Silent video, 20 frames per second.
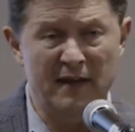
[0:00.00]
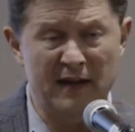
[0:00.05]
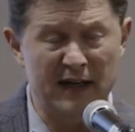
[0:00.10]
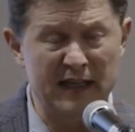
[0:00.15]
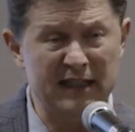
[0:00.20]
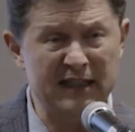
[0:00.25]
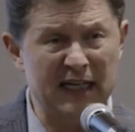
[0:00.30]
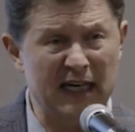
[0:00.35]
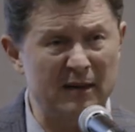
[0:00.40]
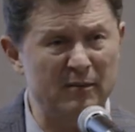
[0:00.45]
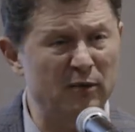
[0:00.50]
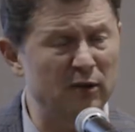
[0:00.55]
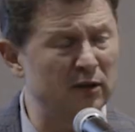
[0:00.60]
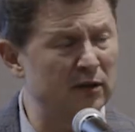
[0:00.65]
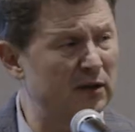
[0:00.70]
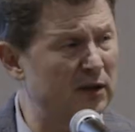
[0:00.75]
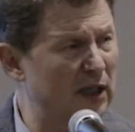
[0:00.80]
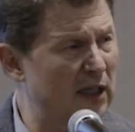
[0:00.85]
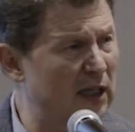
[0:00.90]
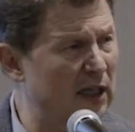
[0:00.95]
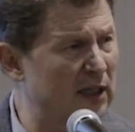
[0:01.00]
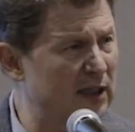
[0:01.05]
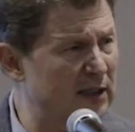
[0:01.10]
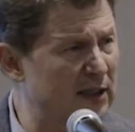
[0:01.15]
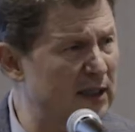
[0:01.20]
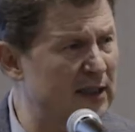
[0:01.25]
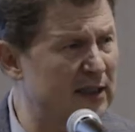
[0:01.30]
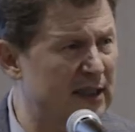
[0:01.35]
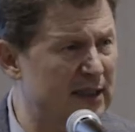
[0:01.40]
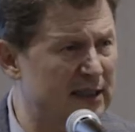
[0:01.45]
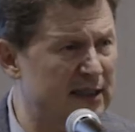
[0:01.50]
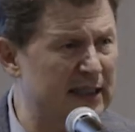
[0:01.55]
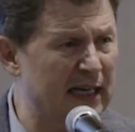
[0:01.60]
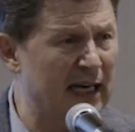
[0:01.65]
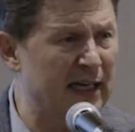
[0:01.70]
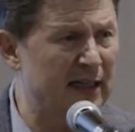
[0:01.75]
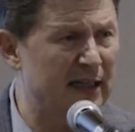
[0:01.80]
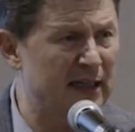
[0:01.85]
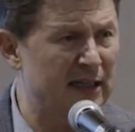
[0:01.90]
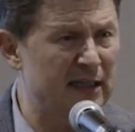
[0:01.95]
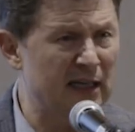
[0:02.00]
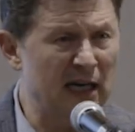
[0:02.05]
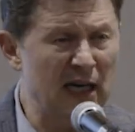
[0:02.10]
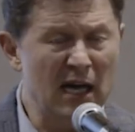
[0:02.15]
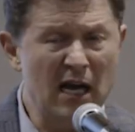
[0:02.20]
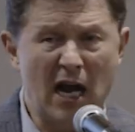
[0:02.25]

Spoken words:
that is able to sustain it.